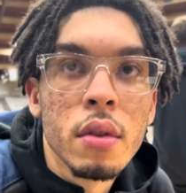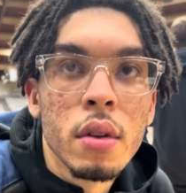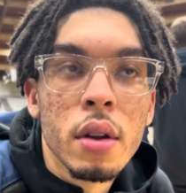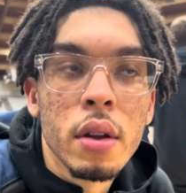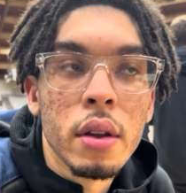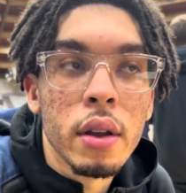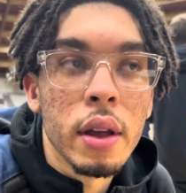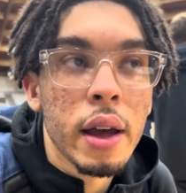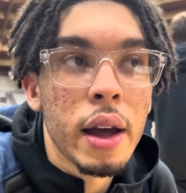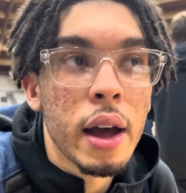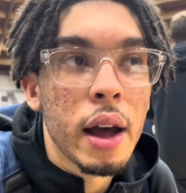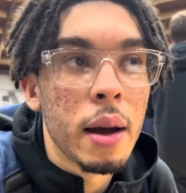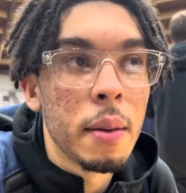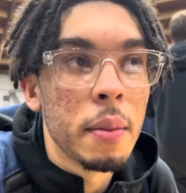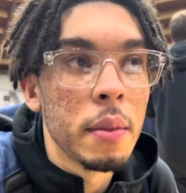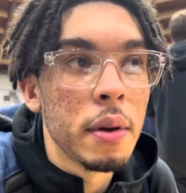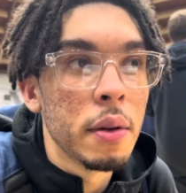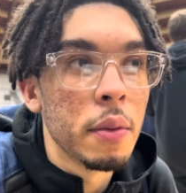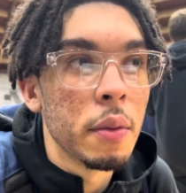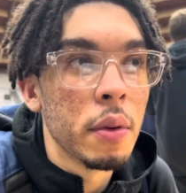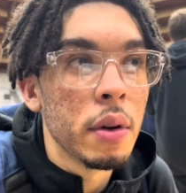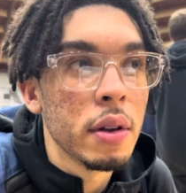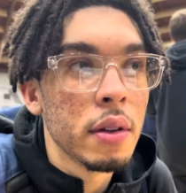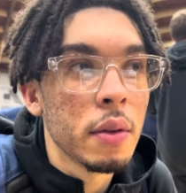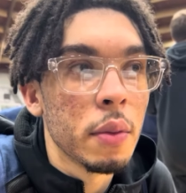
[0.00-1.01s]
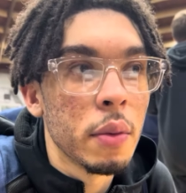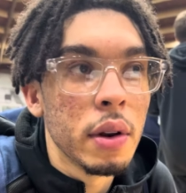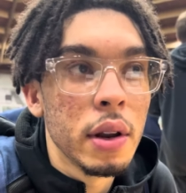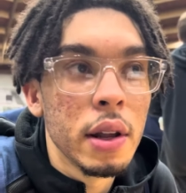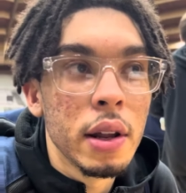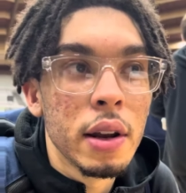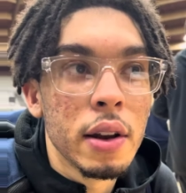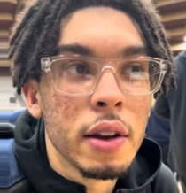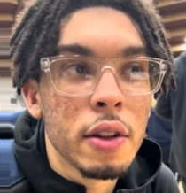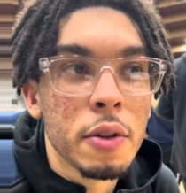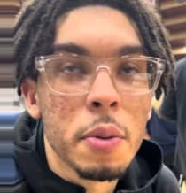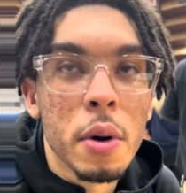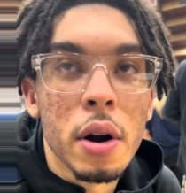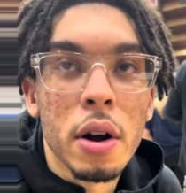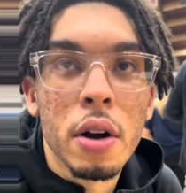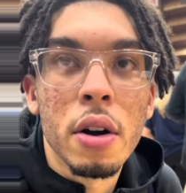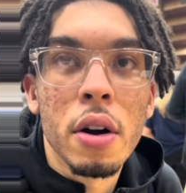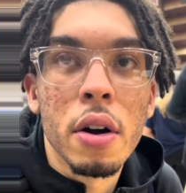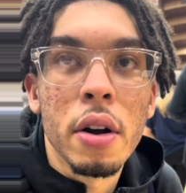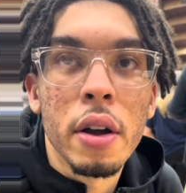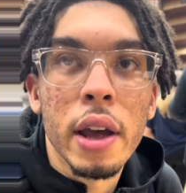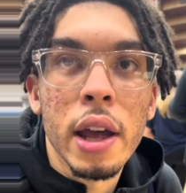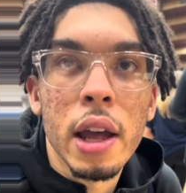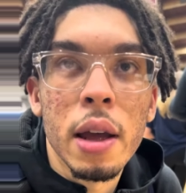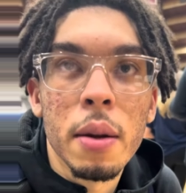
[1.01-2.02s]
Yeah, I mean, we, we needed a spark all
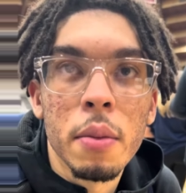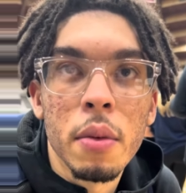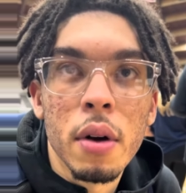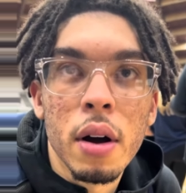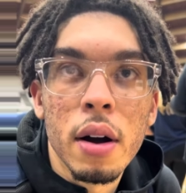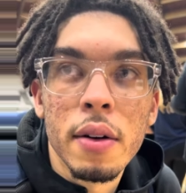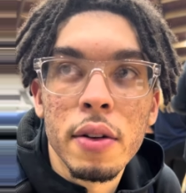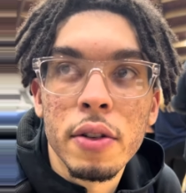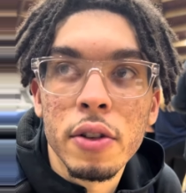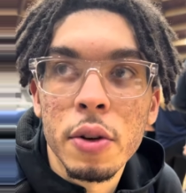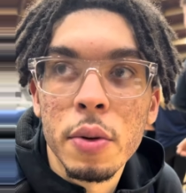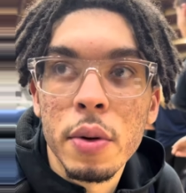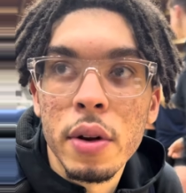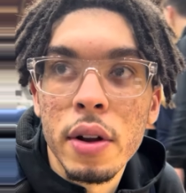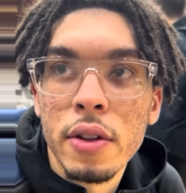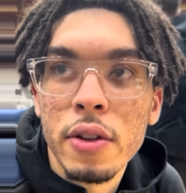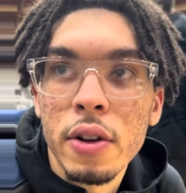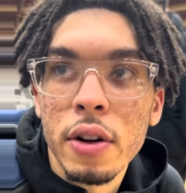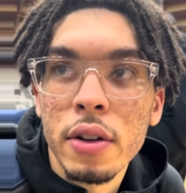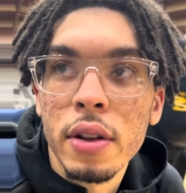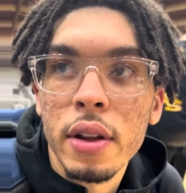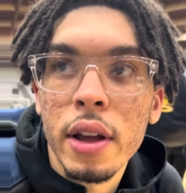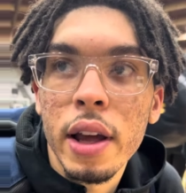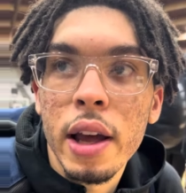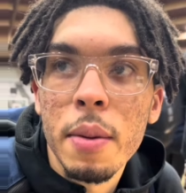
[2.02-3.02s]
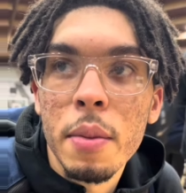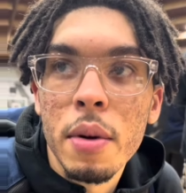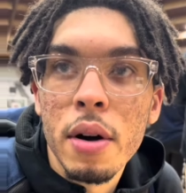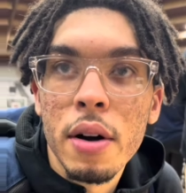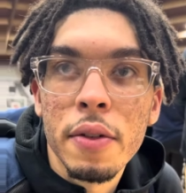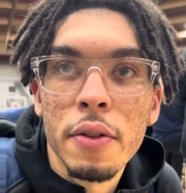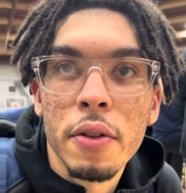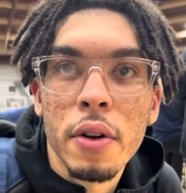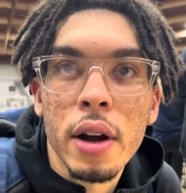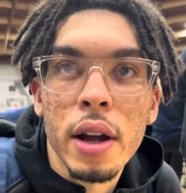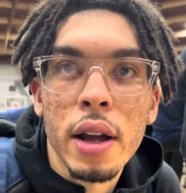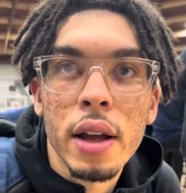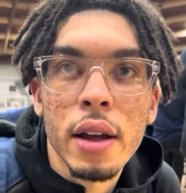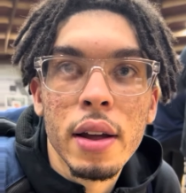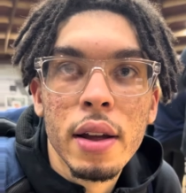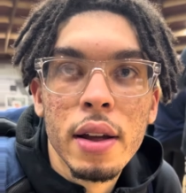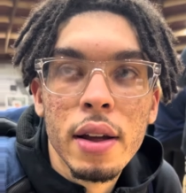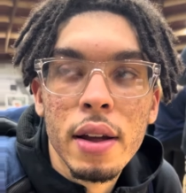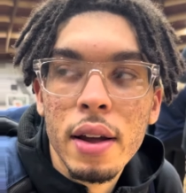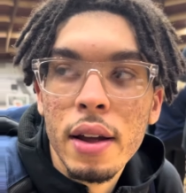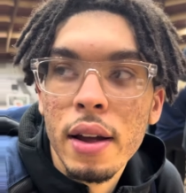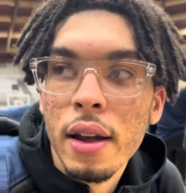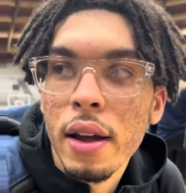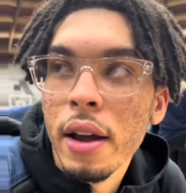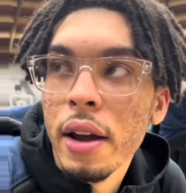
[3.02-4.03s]
game. Obviously, we didn't start the game off right,
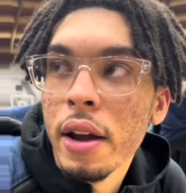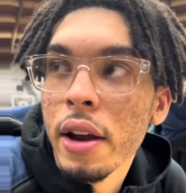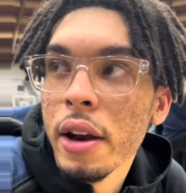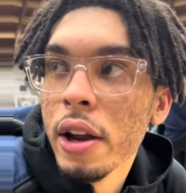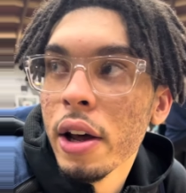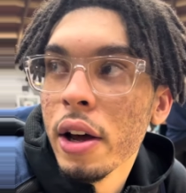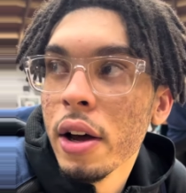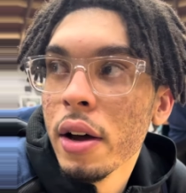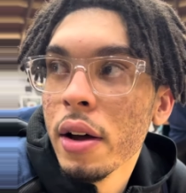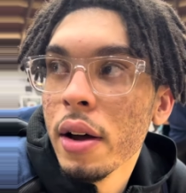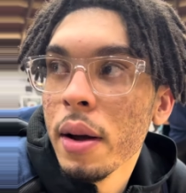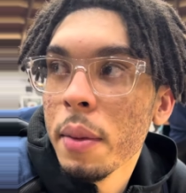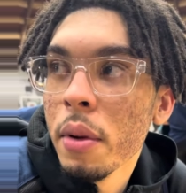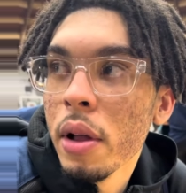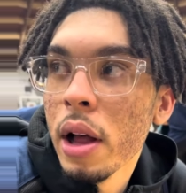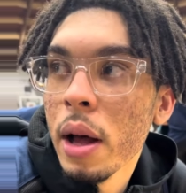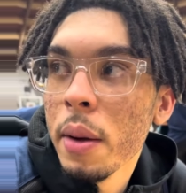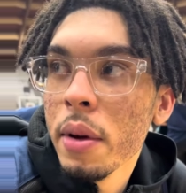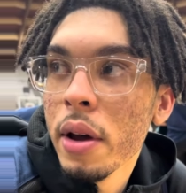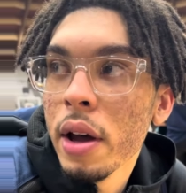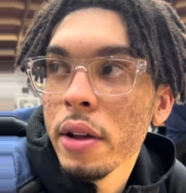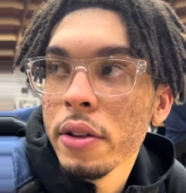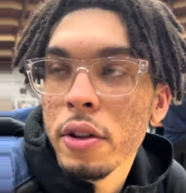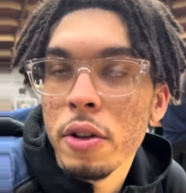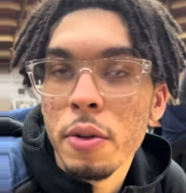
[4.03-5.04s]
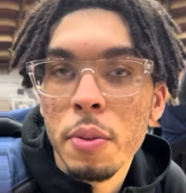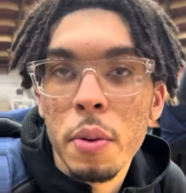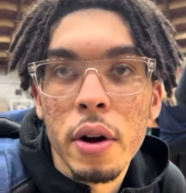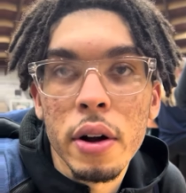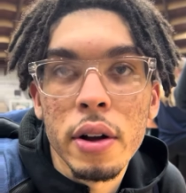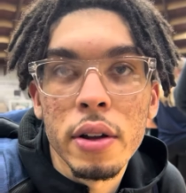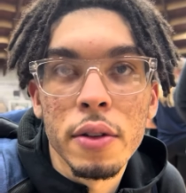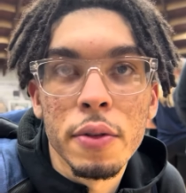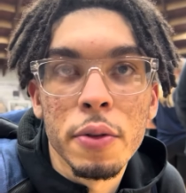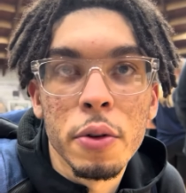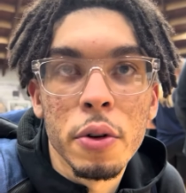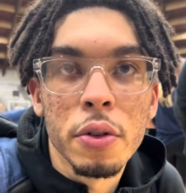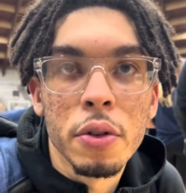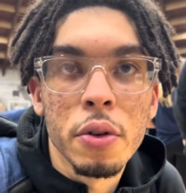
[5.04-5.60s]
and uh, I'm glad we got the spark in the fourth